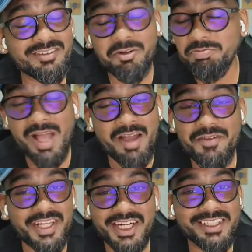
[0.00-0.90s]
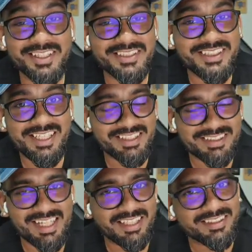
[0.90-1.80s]
have we created a Jira
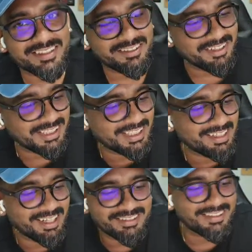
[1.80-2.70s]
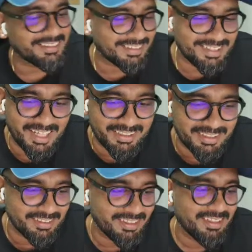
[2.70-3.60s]
Skynet or an Atlassian Skynet?
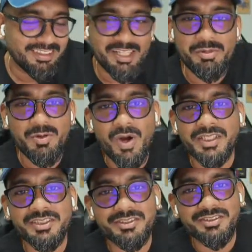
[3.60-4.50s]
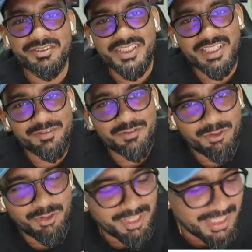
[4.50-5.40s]
Tell me one, two, three, and
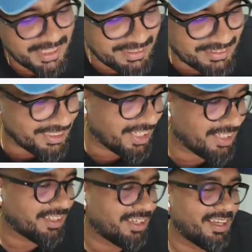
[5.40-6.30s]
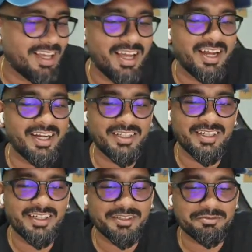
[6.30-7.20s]
four in the chat, and
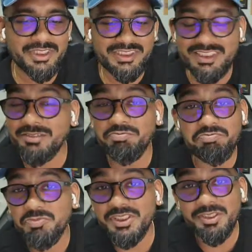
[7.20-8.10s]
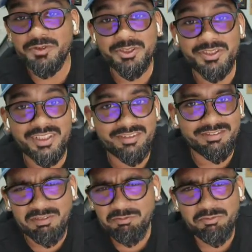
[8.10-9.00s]
we'll see what you think.
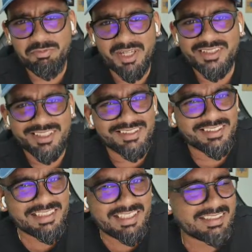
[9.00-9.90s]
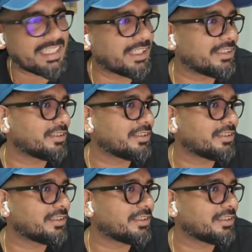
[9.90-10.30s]
I think it's a Jira Skynet.